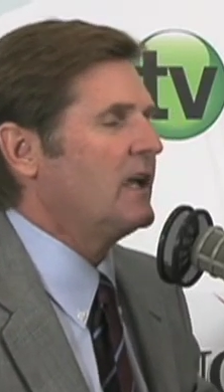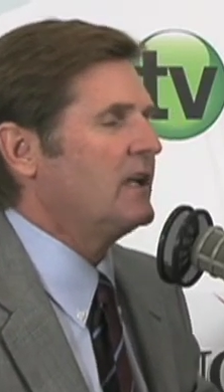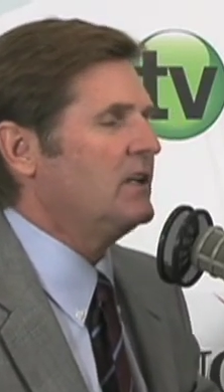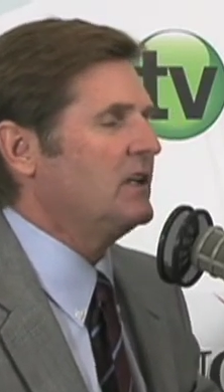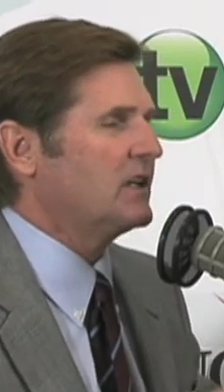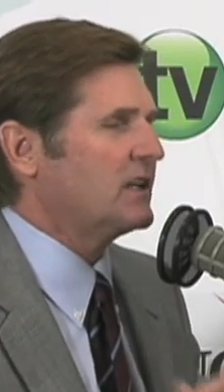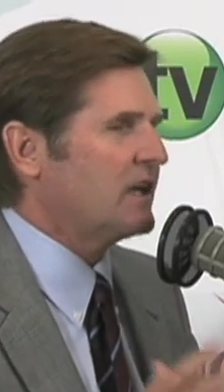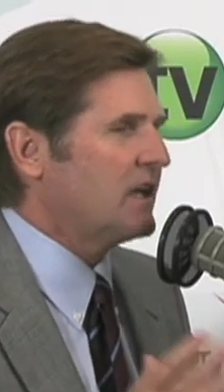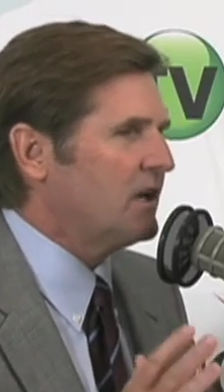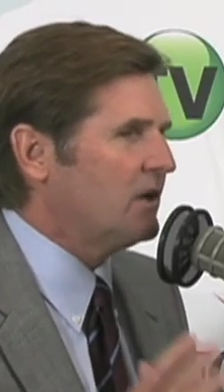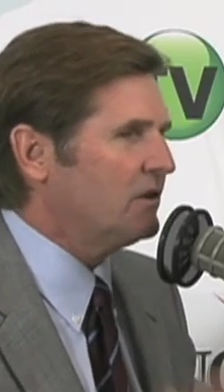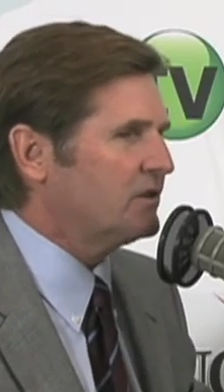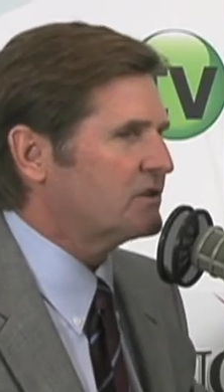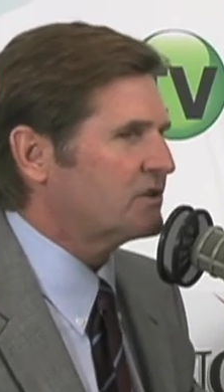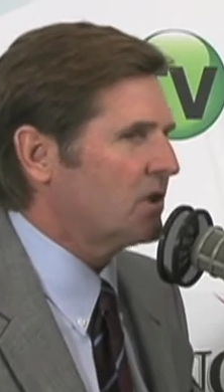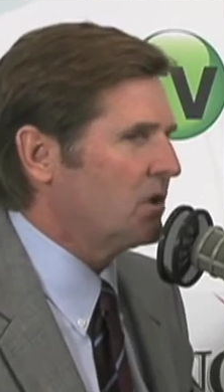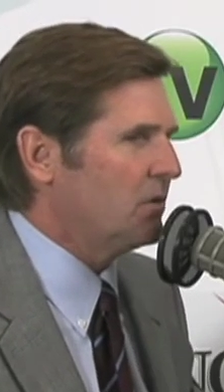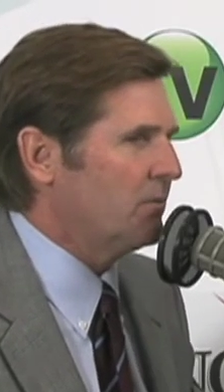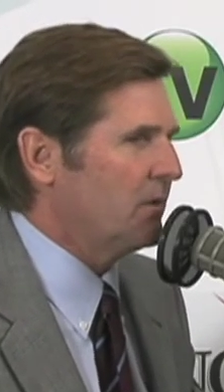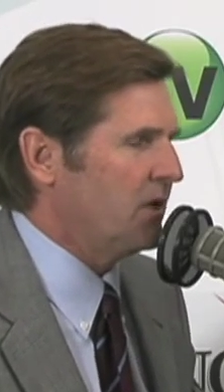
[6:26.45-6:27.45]
You kill
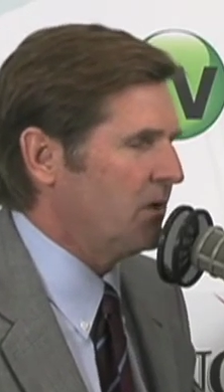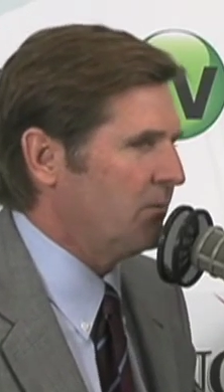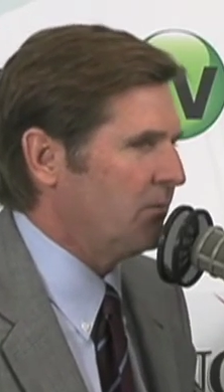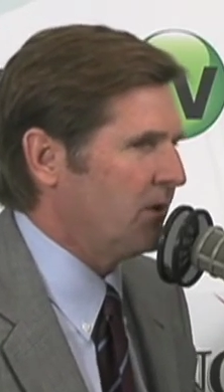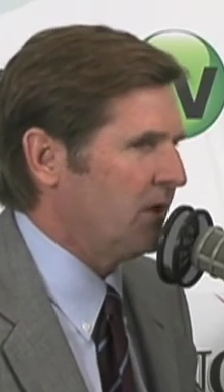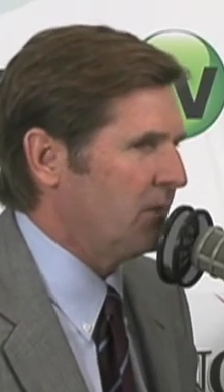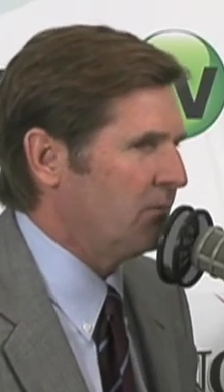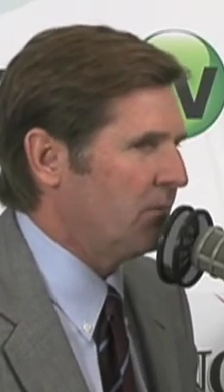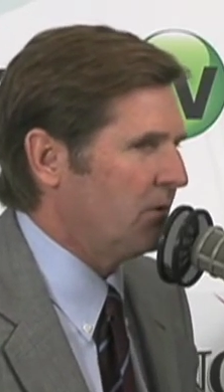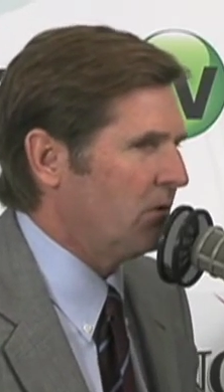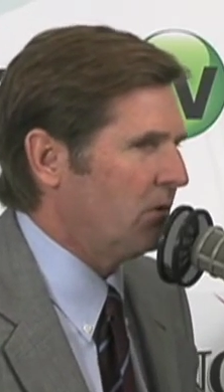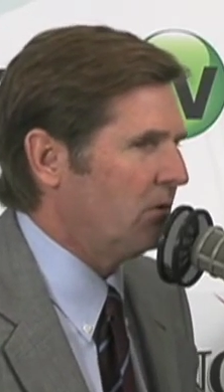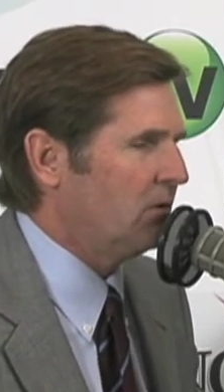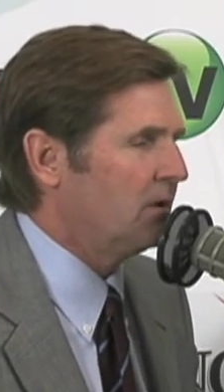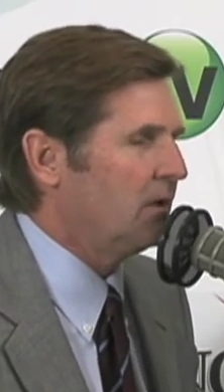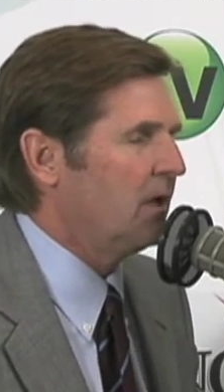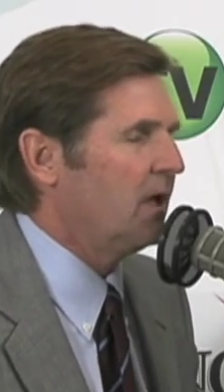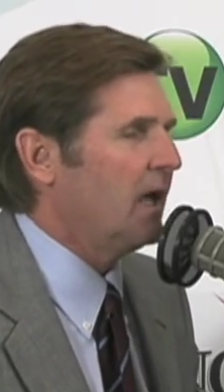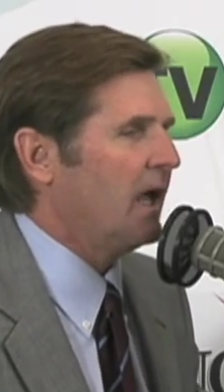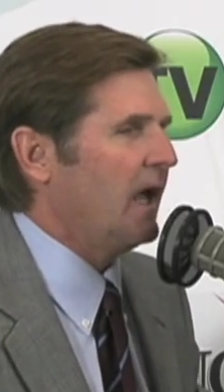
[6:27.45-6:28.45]
so many people,
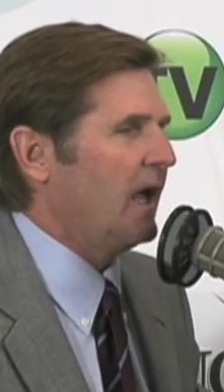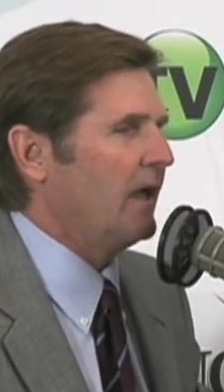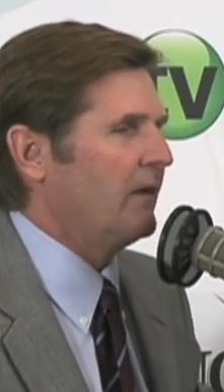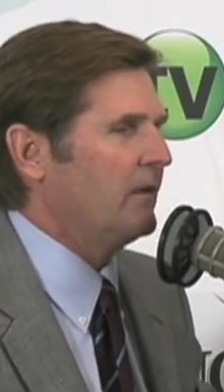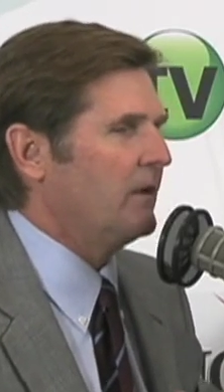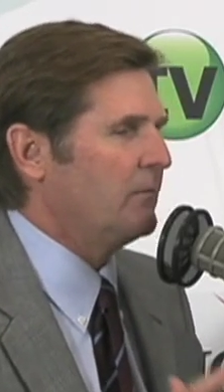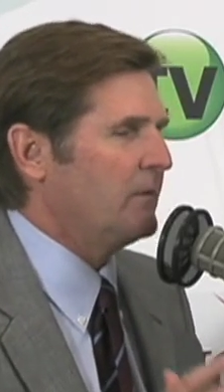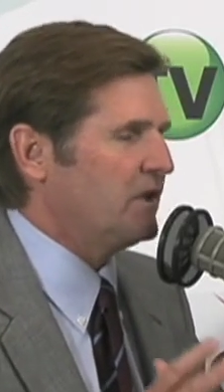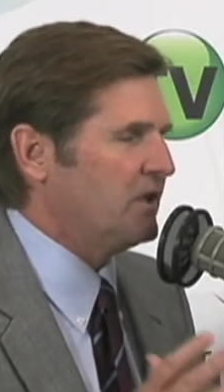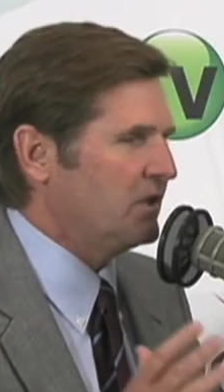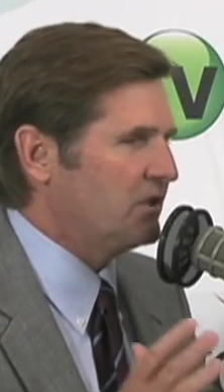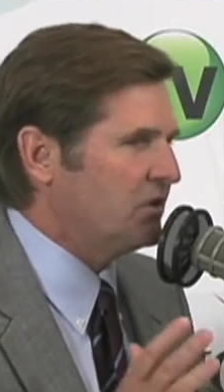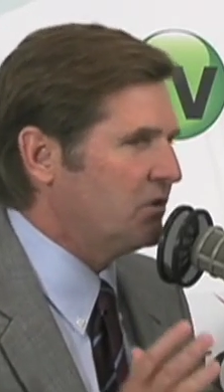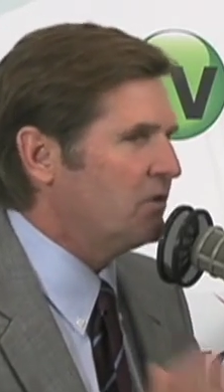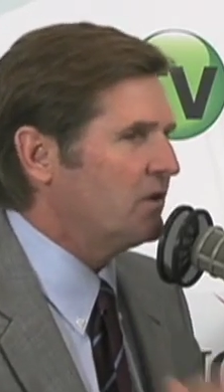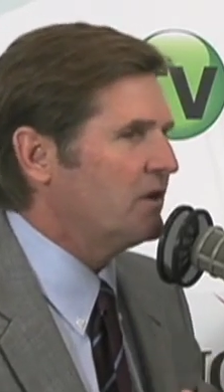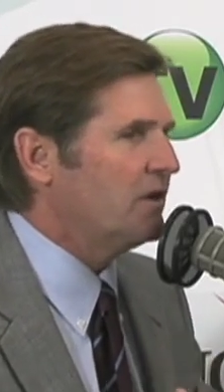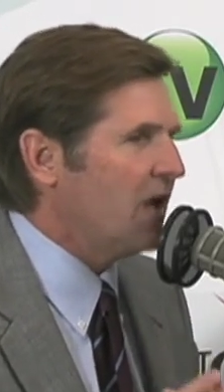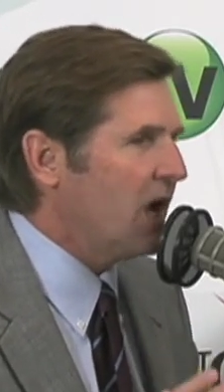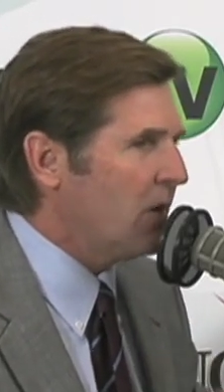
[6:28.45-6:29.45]
but you do
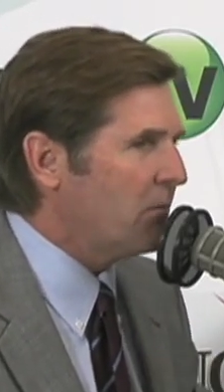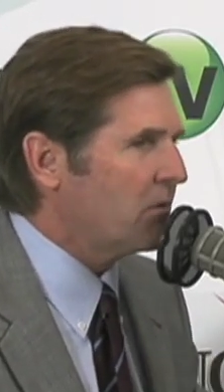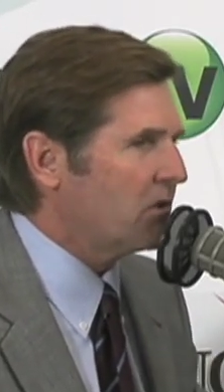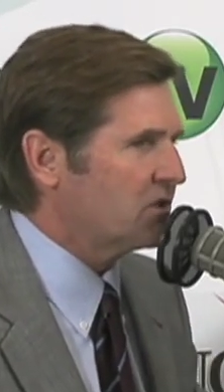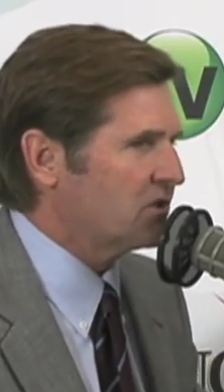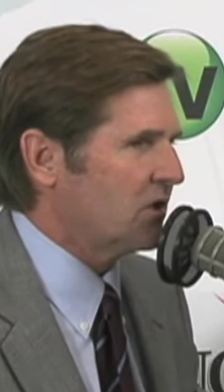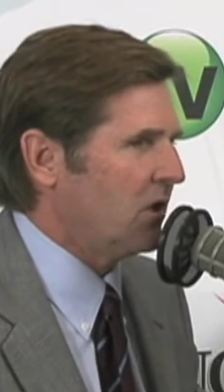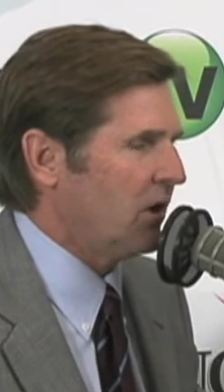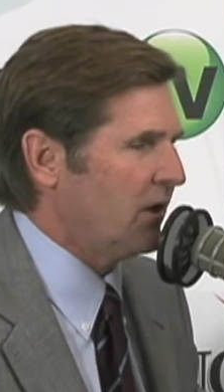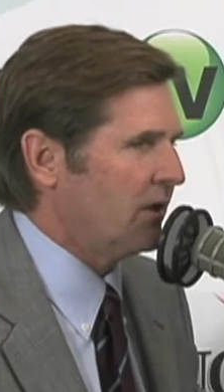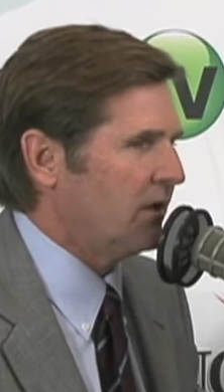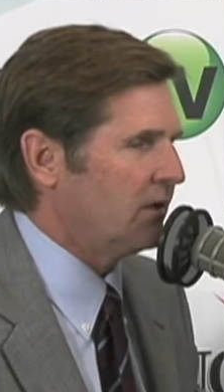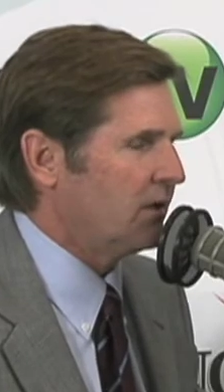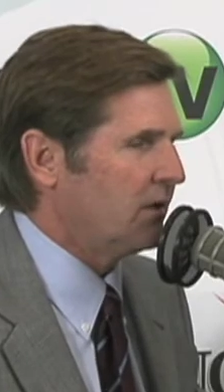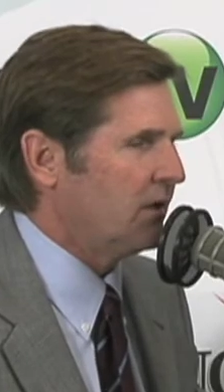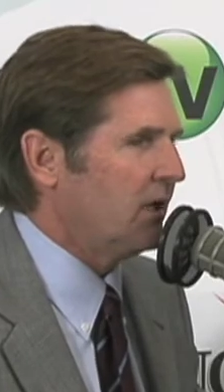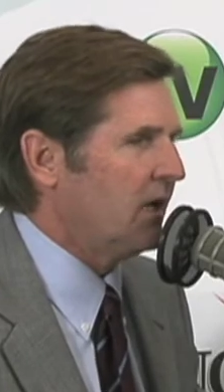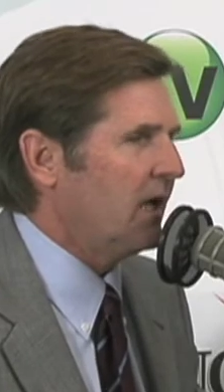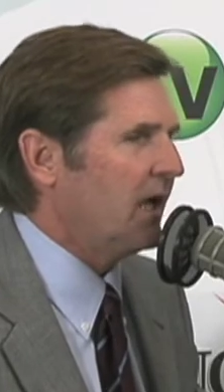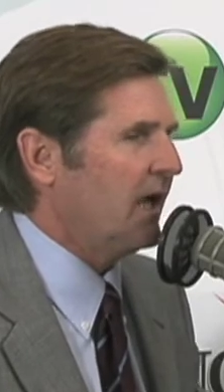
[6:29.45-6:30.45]
the numbers on it,